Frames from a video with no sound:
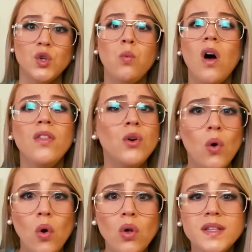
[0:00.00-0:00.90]
So while the
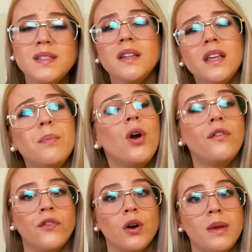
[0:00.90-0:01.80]
goal is to keep our
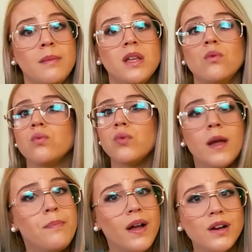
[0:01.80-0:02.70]
fur baby
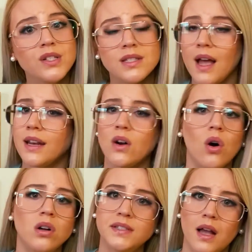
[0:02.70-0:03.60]
right by our side at
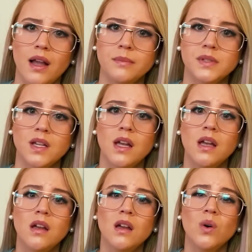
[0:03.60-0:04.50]
all times,
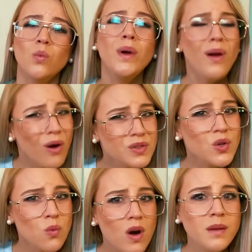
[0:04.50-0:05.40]
we also
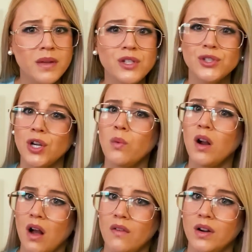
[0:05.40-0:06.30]
want to make sure we're
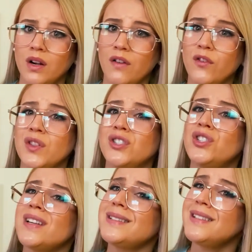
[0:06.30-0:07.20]
covered for the
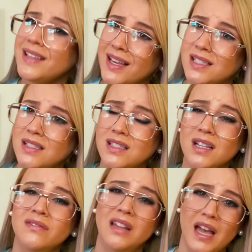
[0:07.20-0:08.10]
just in cases
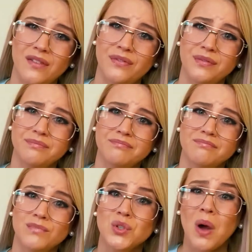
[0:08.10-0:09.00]
of life.
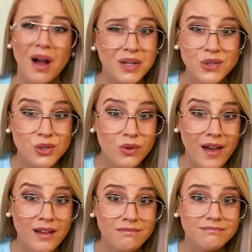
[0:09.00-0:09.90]
So, how do you do
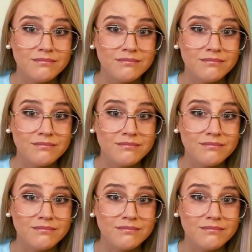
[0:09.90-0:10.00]
that?